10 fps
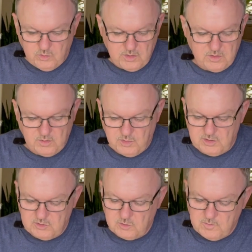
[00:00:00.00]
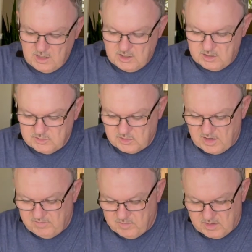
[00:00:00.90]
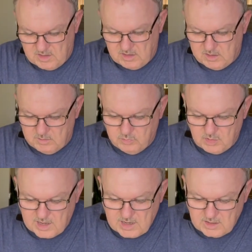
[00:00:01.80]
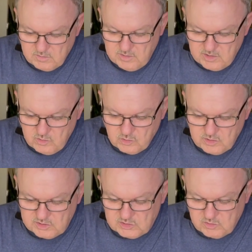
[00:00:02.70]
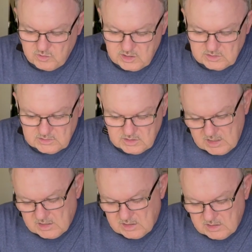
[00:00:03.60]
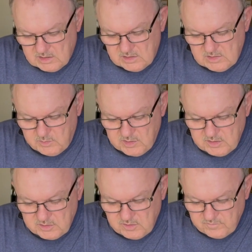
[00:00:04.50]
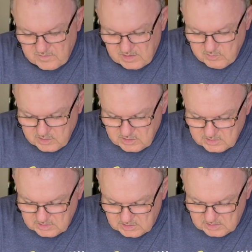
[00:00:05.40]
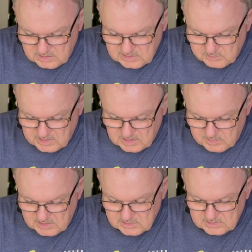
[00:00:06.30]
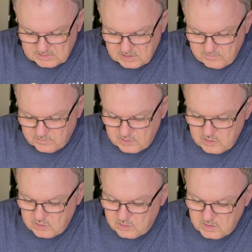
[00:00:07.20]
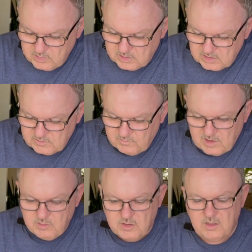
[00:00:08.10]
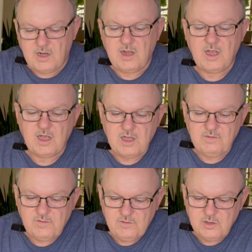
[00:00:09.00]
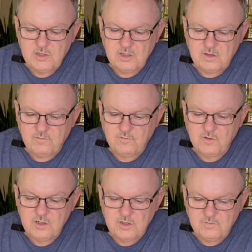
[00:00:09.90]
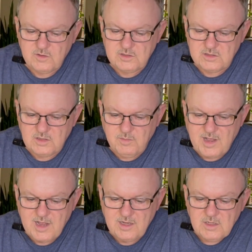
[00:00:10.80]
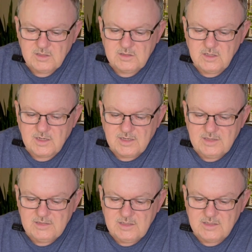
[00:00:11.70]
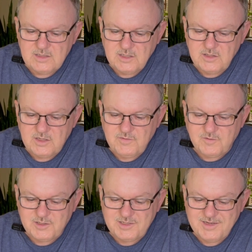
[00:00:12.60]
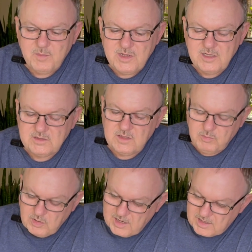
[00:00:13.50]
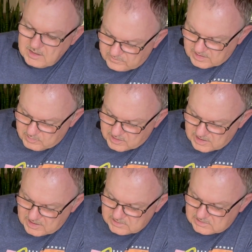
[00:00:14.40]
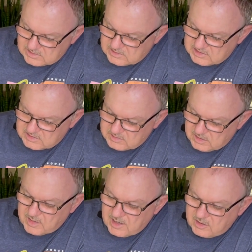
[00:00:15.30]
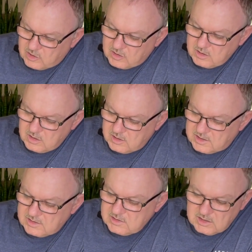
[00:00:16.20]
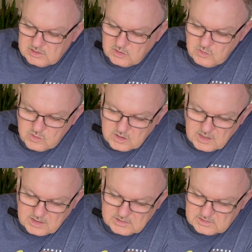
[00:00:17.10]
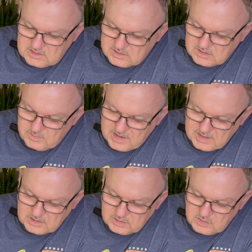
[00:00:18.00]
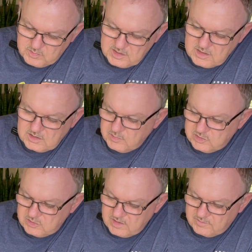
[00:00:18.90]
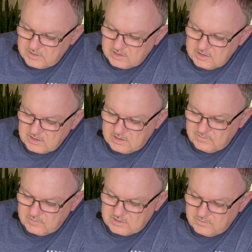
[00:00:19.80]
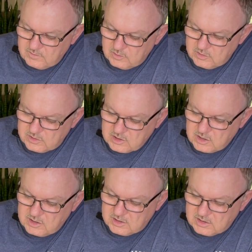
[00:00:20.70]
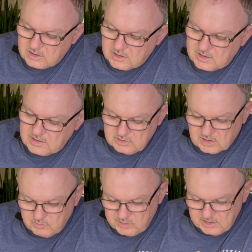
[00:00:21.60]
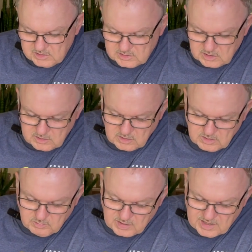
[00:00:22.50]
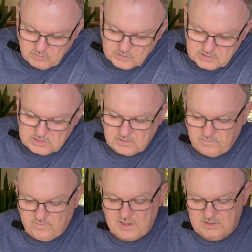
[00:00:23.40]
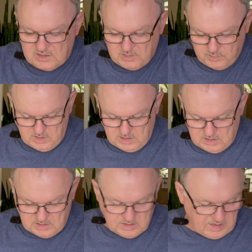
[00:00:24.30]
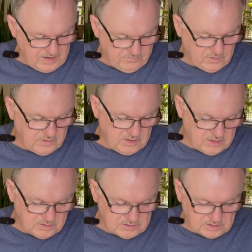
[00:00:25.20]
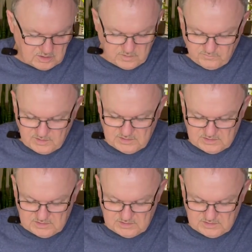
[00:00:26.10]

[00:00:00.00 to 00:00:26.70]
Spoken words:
with the pencil. And I also have my black 3 1/4 inch squares. And depending on your fabric, and this may not be necessary for you, but this fabric that I have, if you look at the front versus the back, it's not easy to tell the difference because the black fabric has this spatter on it. And so you can kind of see it on the back a little bit, but you definitely can tell the difference if you turn it in the light. So I went ahead and turned all the black ones face up, and I have all the others turned face